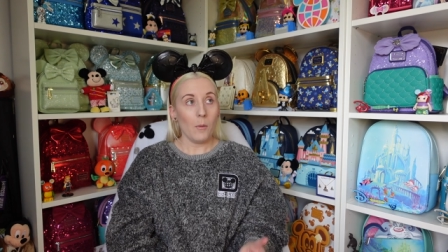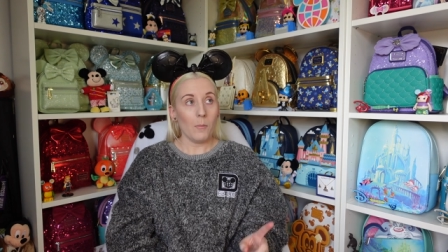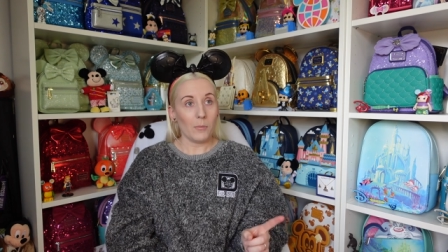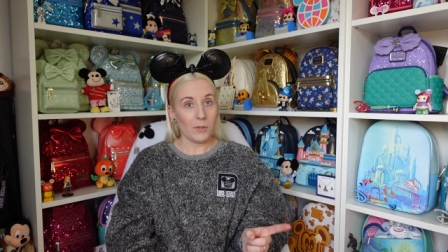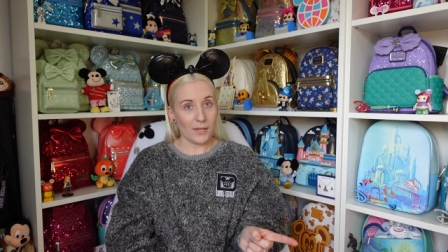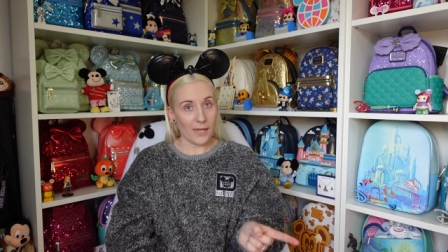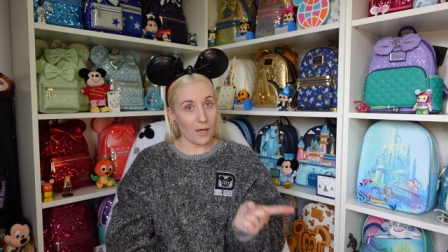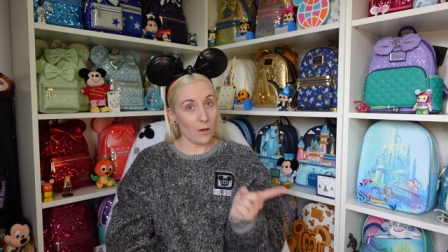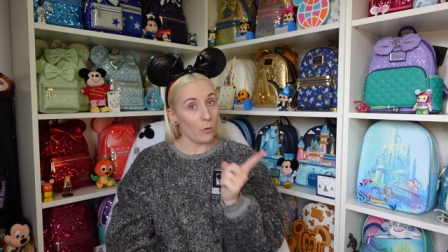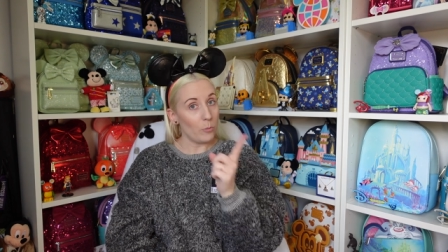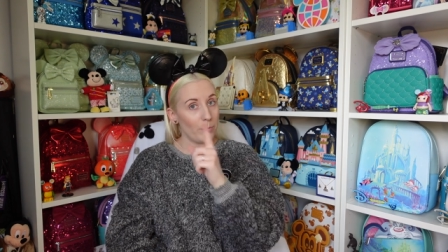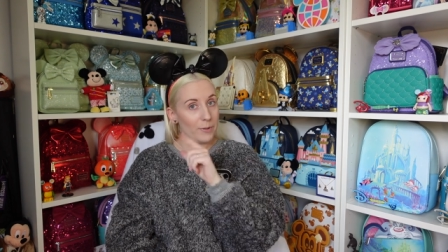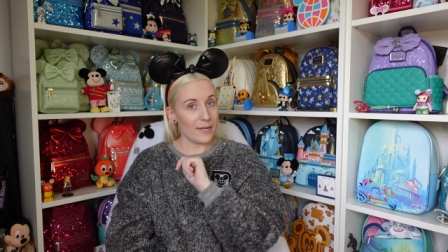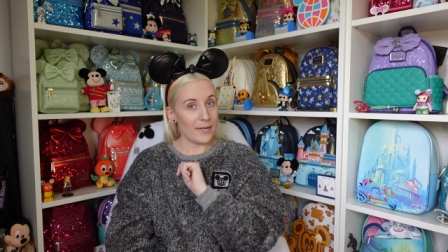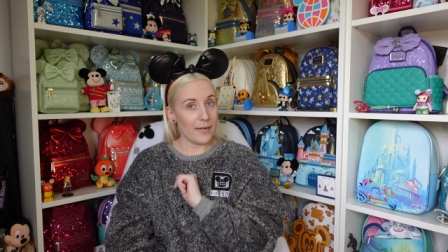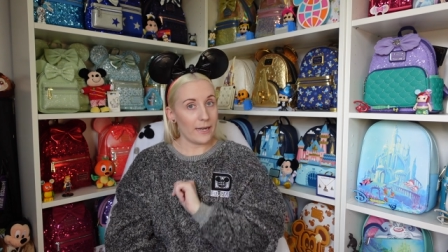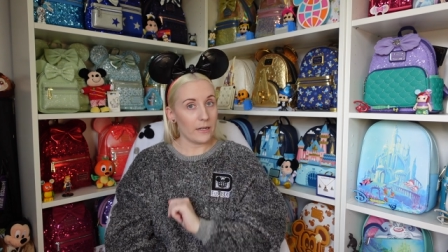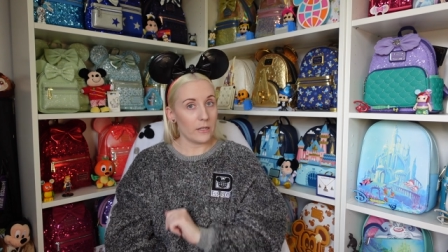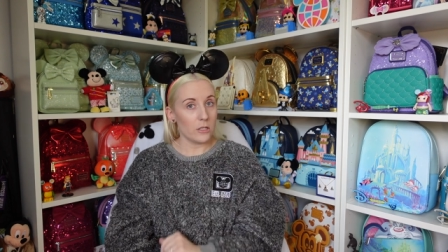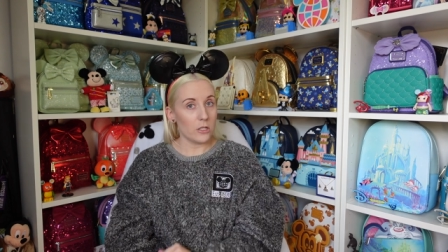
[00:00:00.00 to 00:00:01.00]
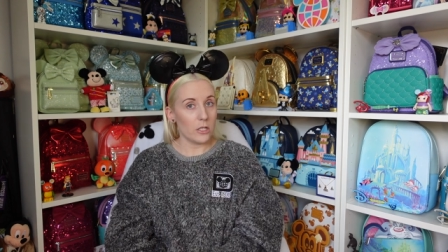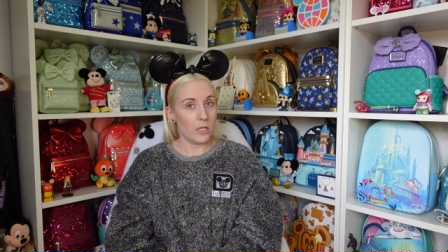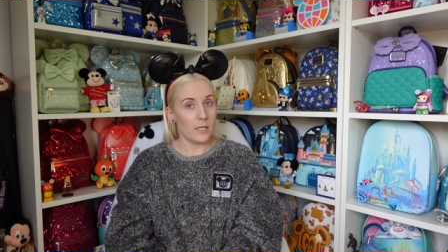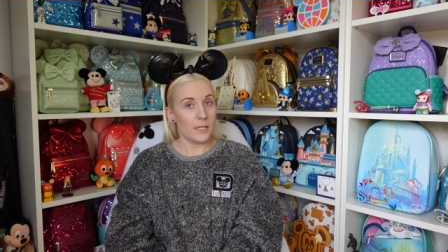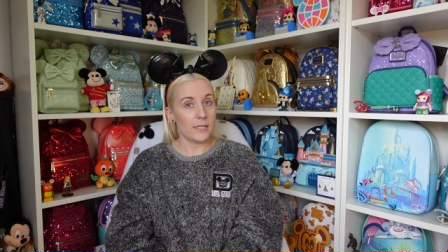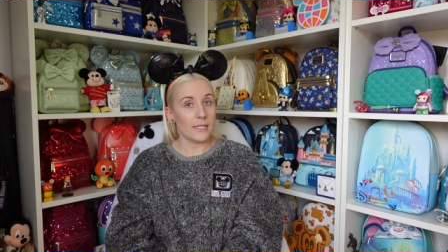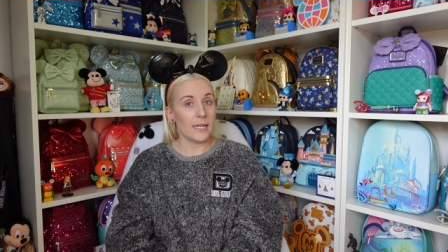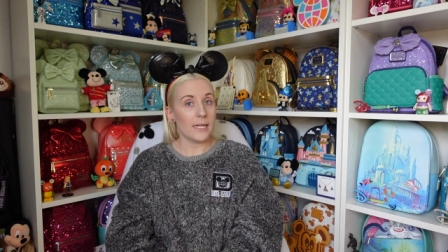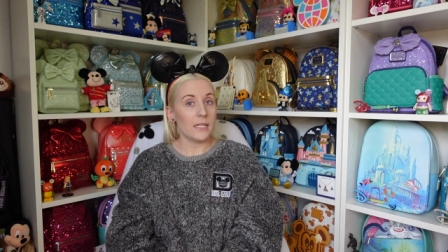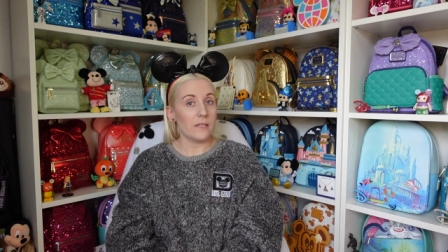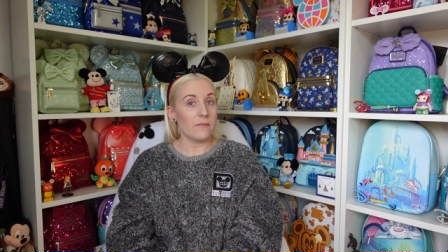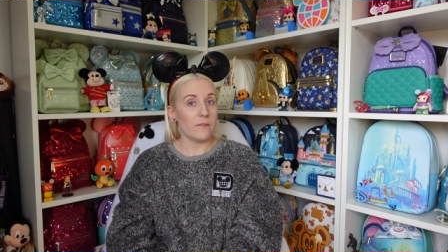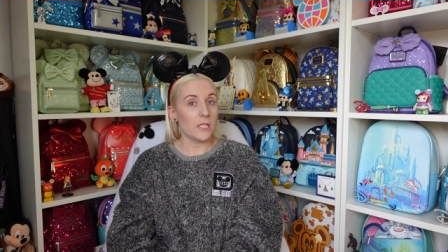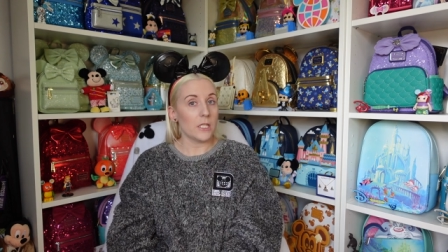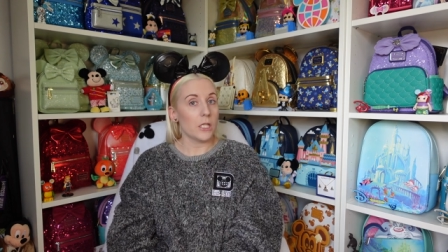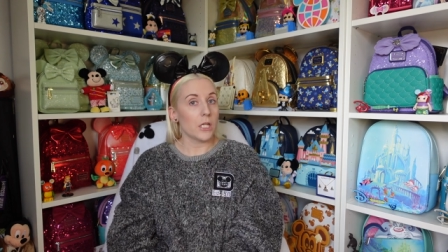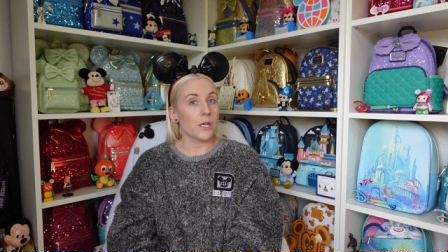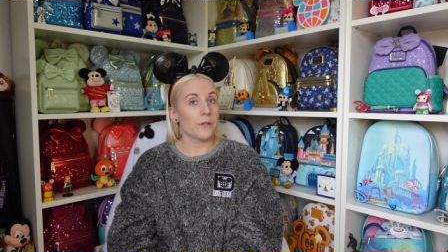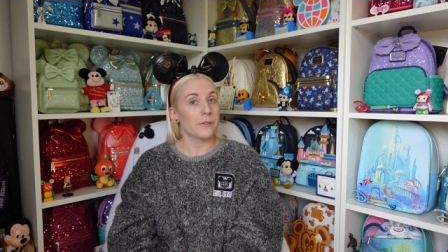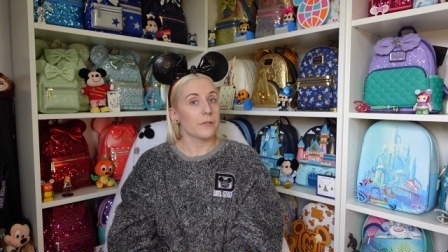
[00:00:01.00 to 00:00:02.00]
But that'll be next Thursday's
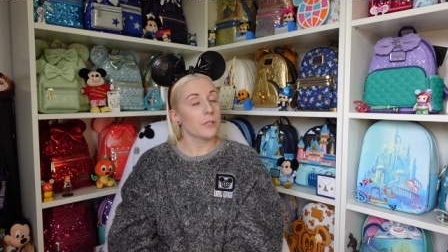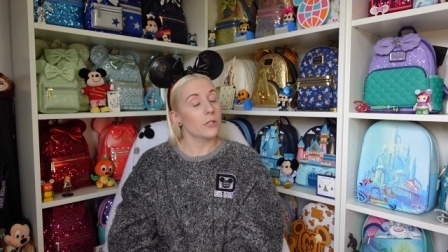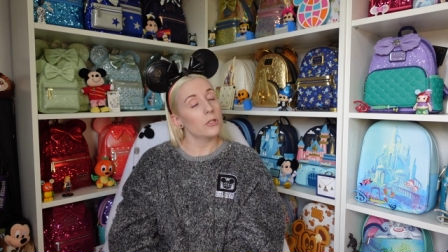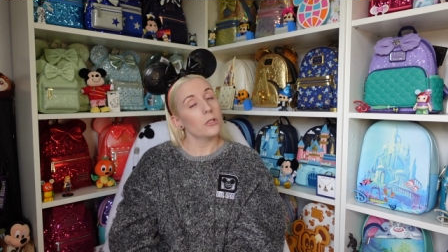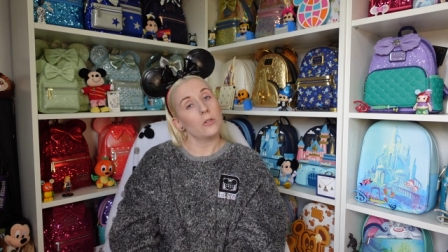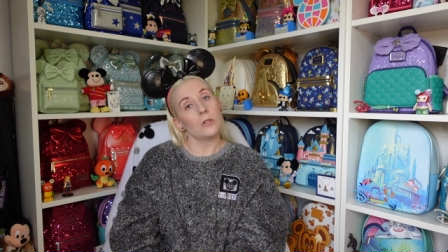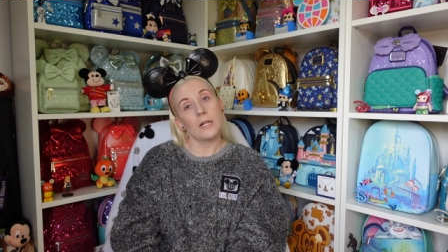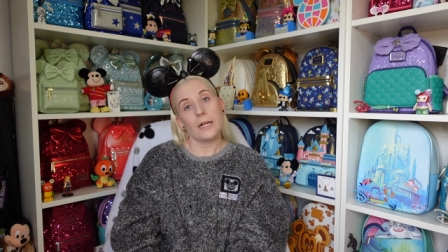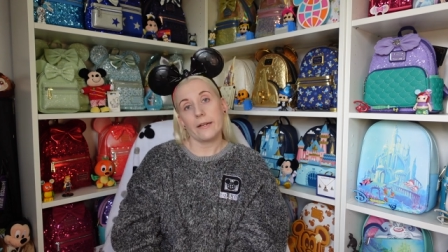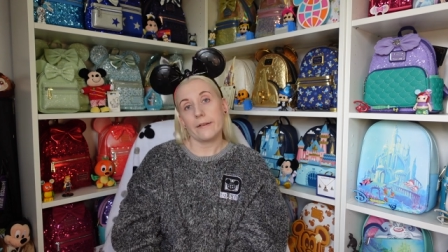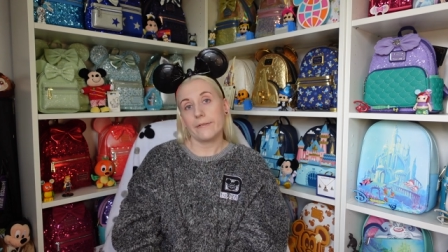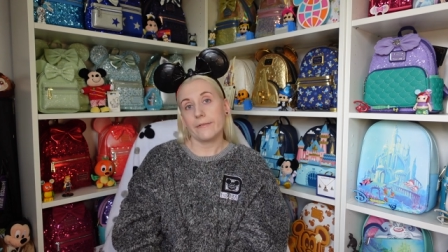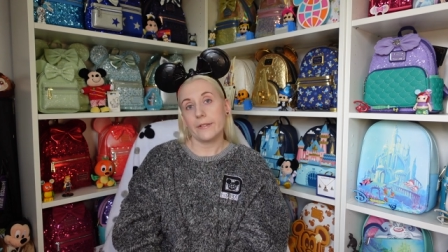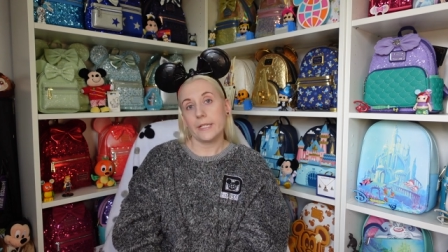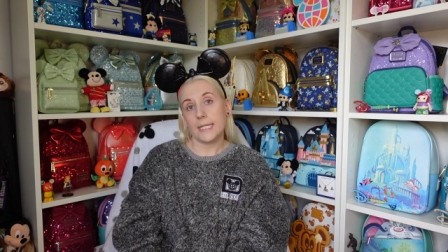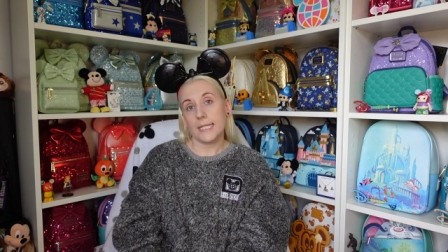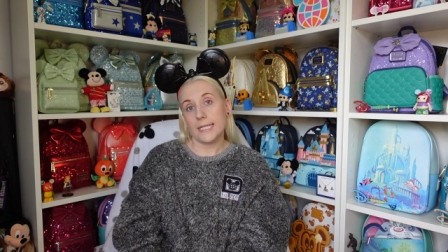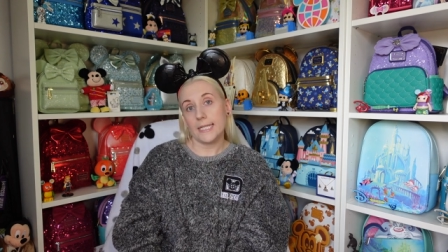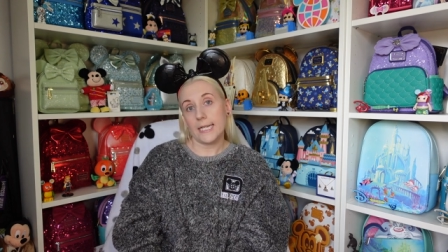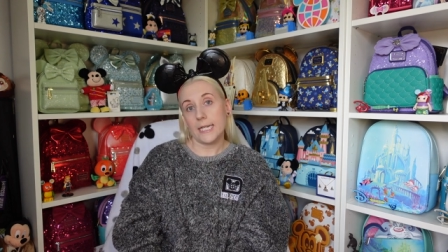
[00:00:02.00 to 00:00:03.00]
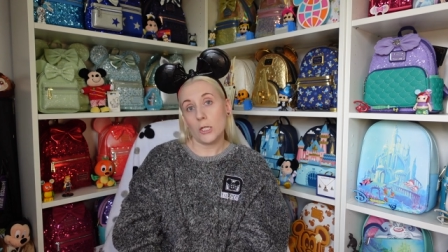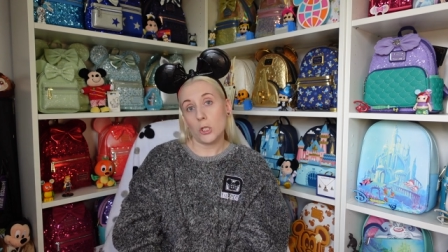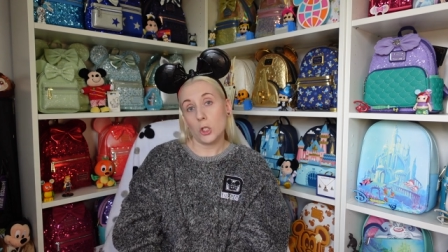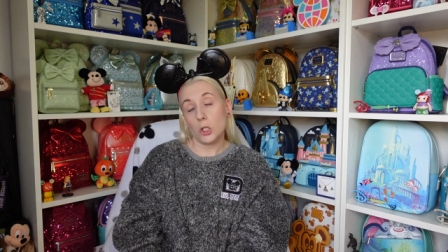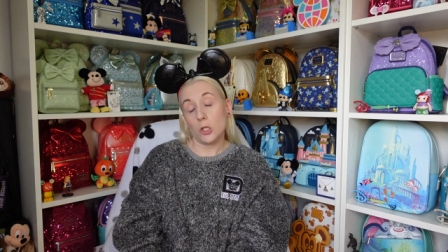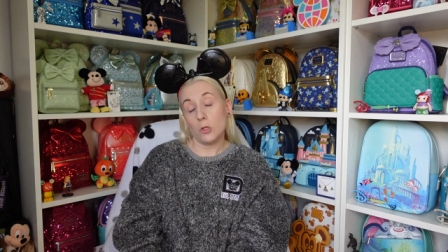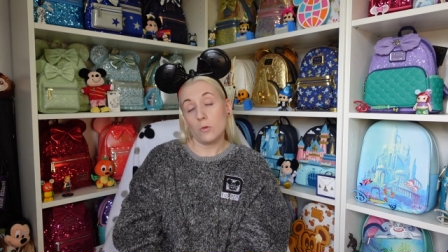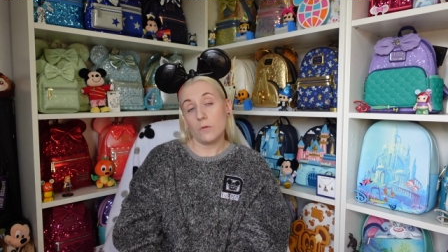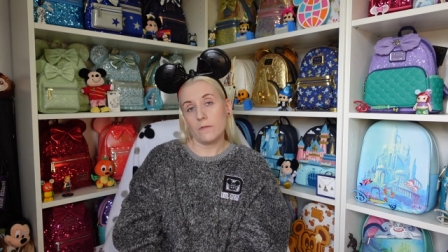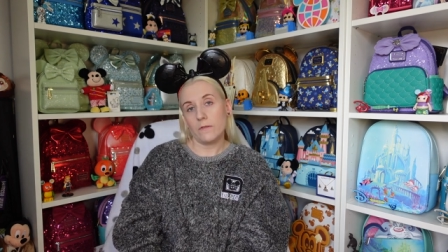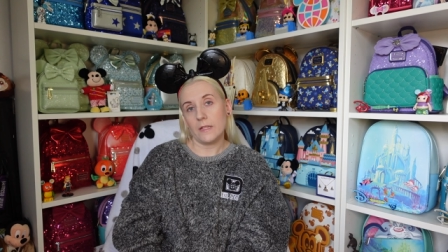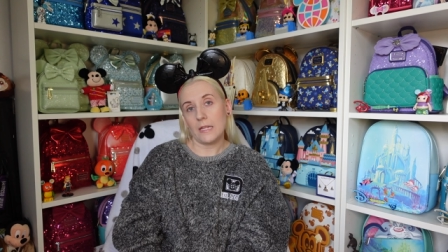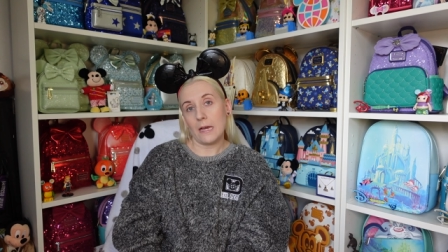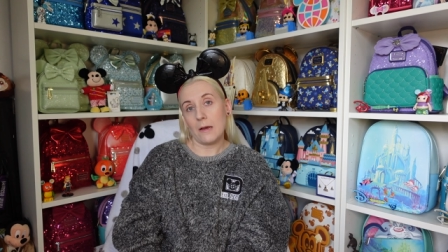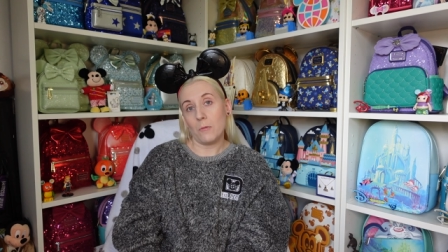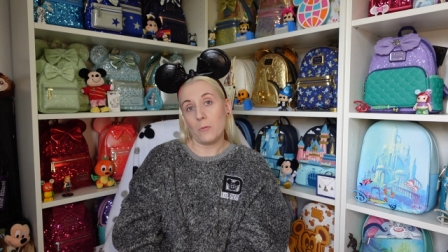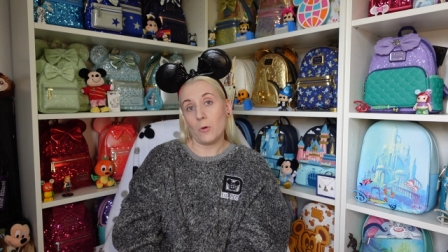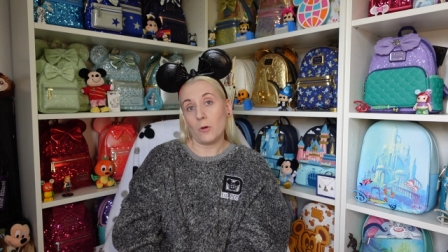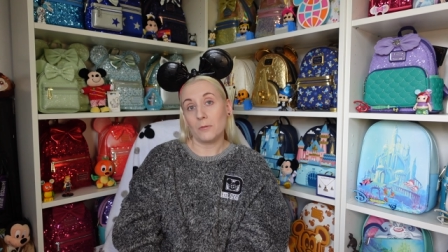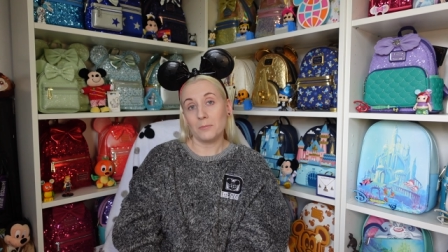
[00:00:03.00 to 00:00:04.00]
video. So you'll have to stay tuned for
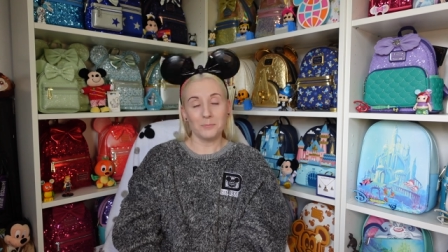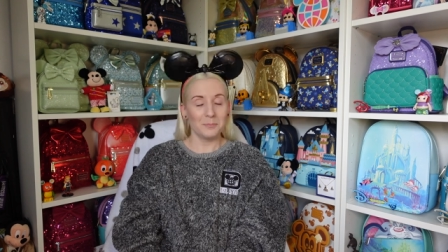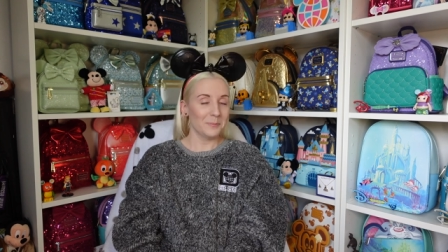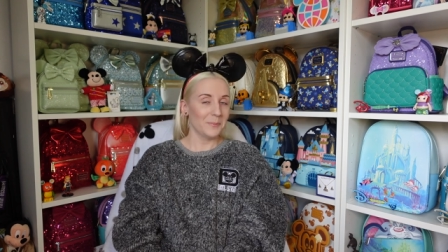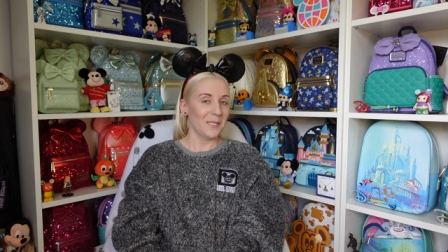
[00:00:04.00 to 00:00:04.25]
that one.